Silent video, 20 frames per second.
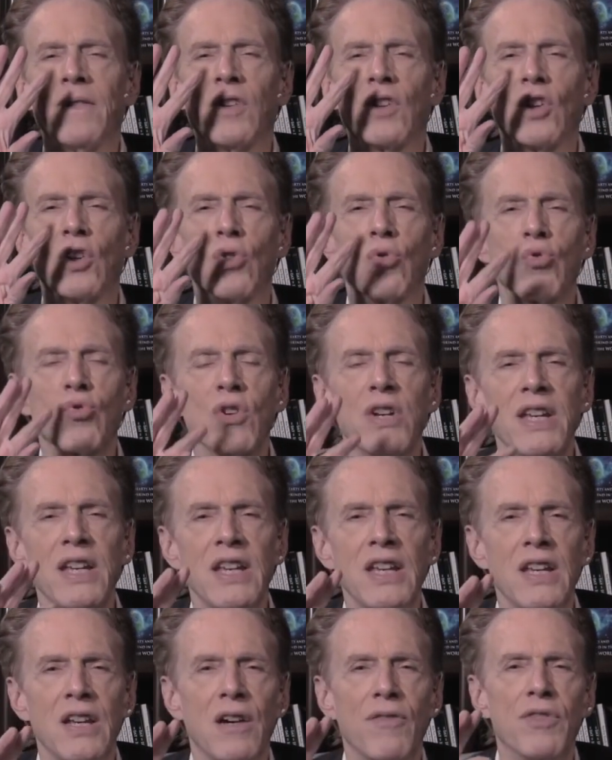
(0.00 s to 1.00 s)

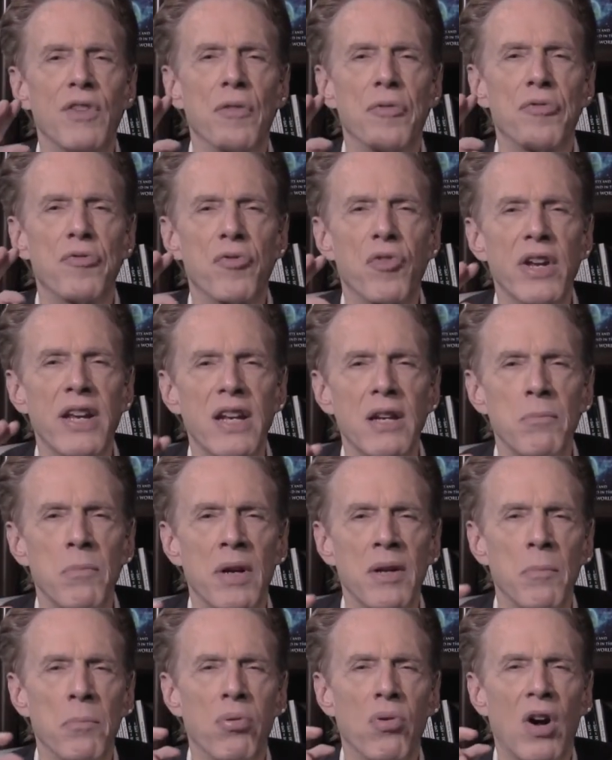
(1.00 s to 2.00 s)
degree of the
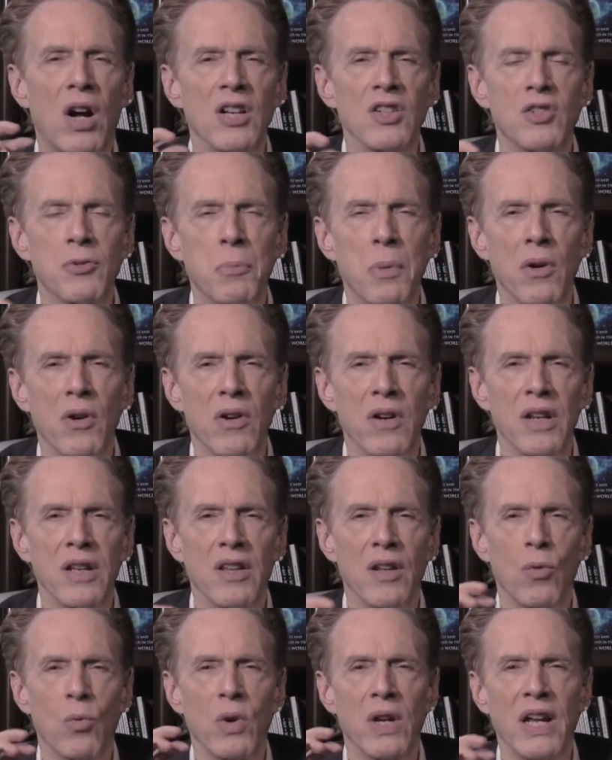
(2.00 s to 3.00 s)
freedom and
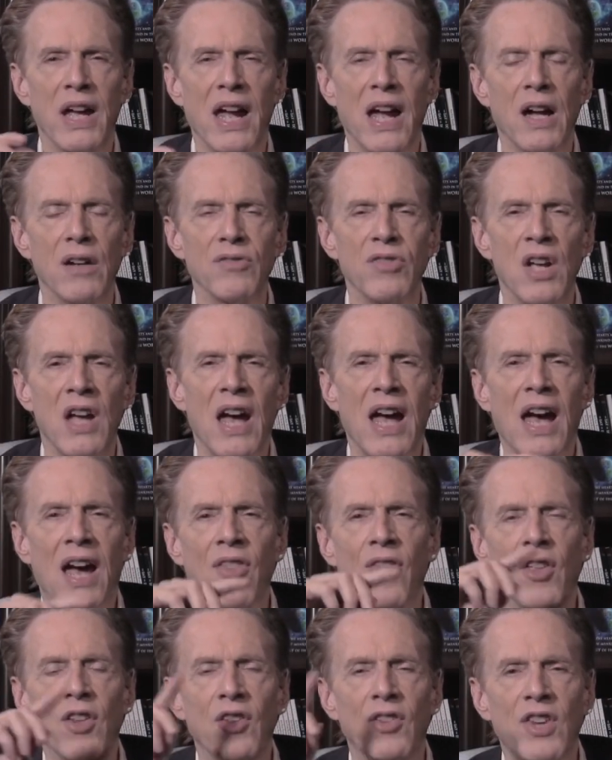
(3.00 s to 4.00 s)
prosperity that we have.
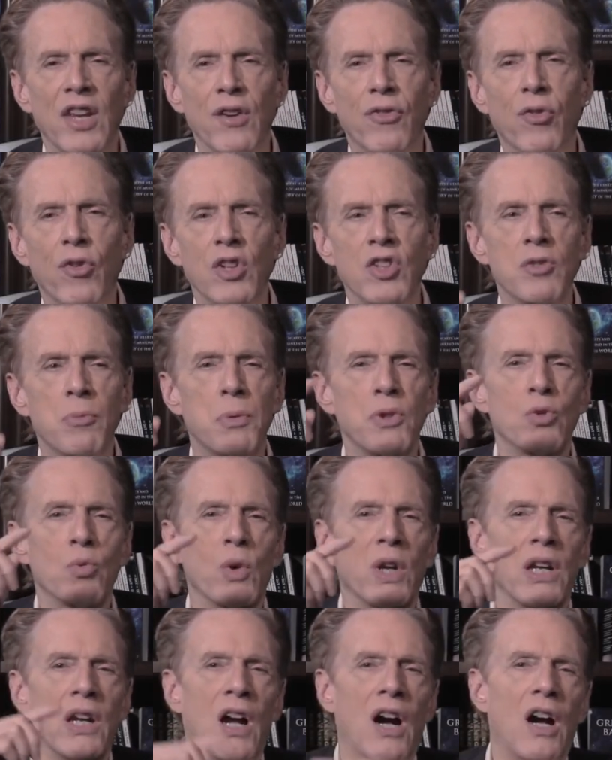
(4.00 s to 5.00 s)
And the difference
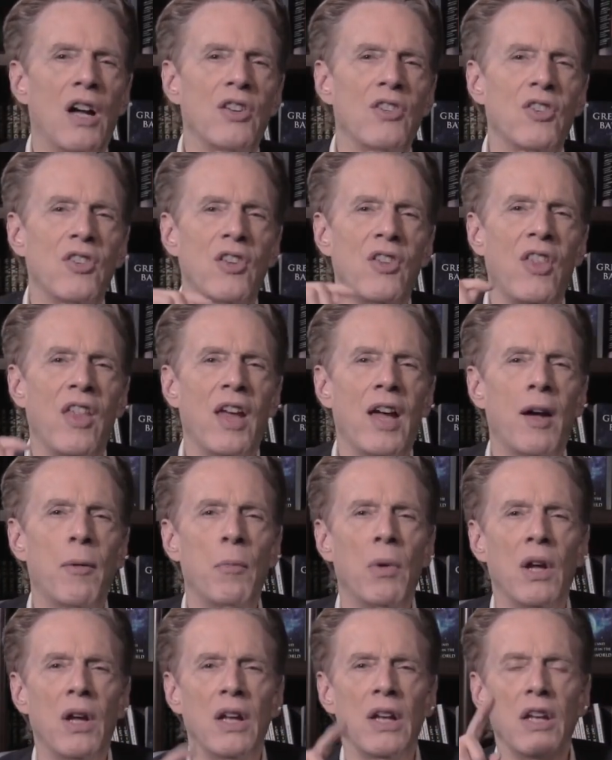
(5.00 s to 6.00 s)
between us and
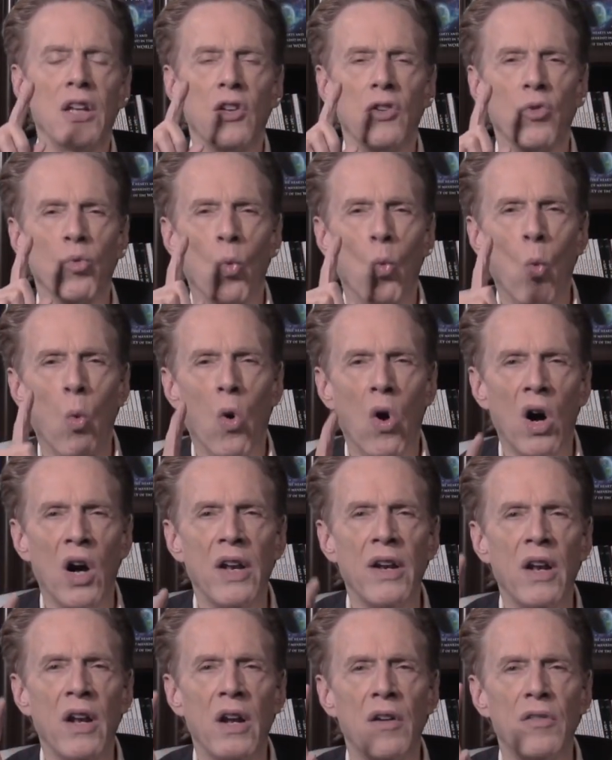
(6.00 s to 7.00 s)
them is
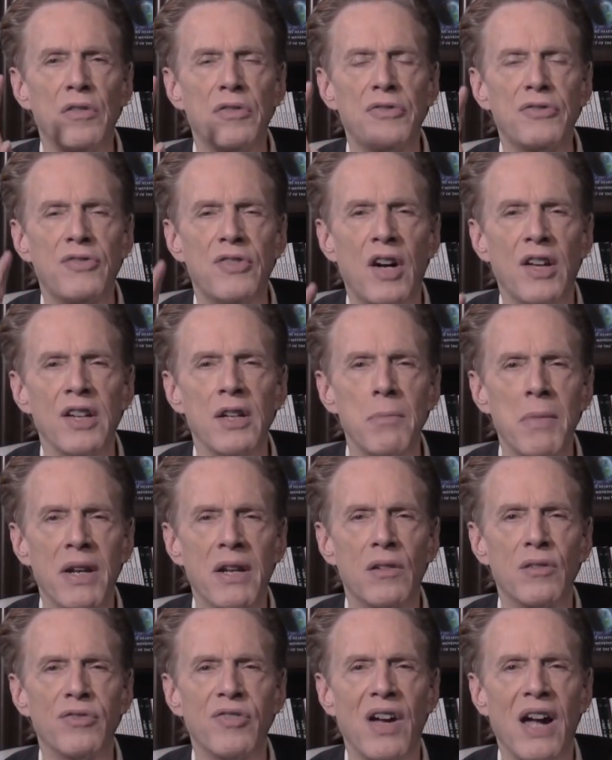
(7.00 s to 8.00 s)
one
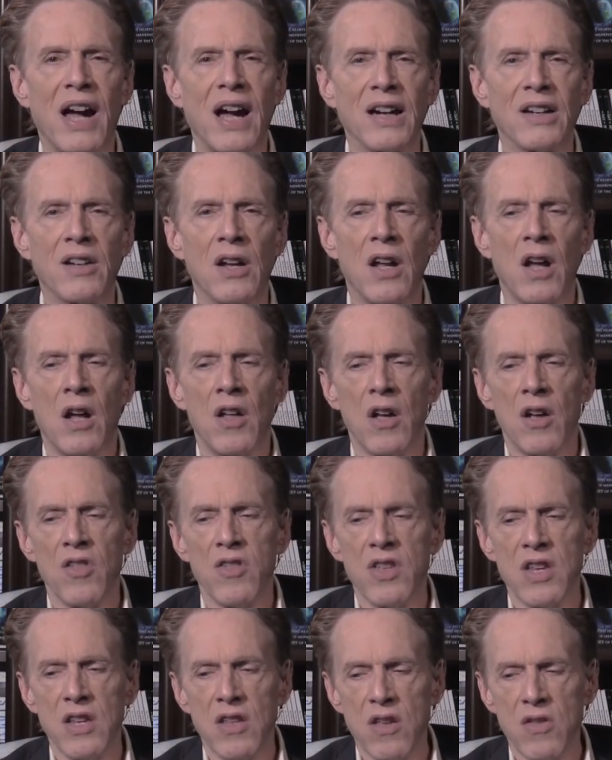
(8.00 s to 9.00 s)
fundamental fact.
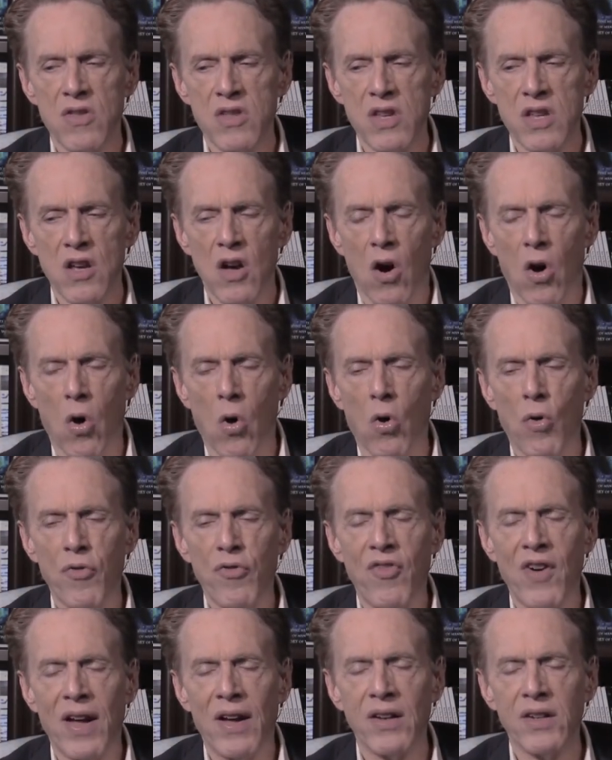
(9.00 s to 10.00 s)
The whole
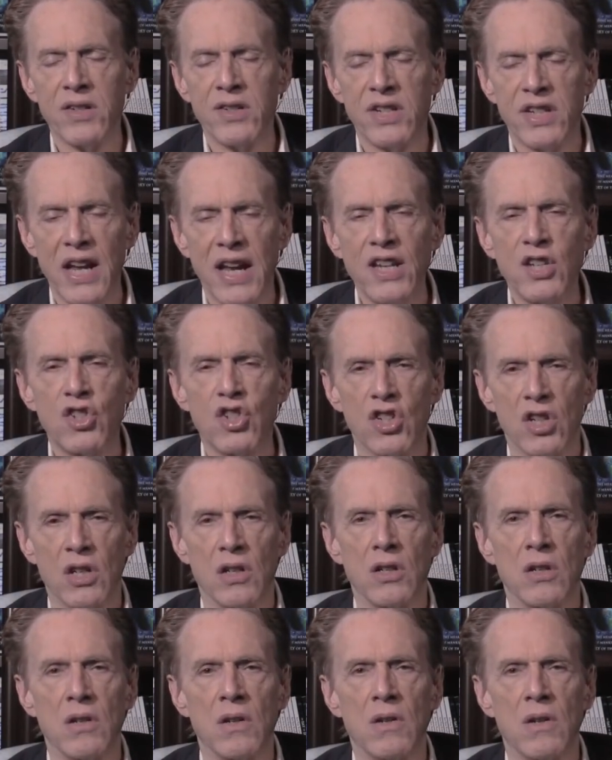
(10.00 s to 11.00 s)

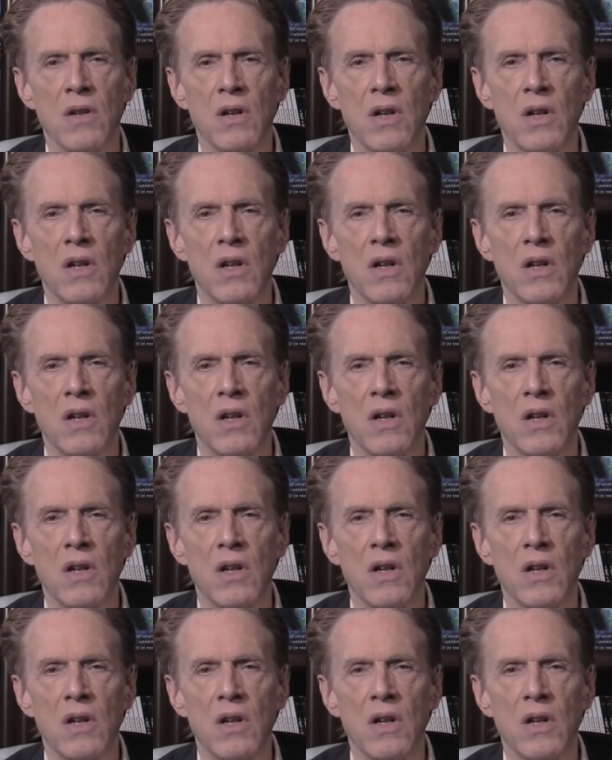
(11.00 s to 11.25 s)
foundation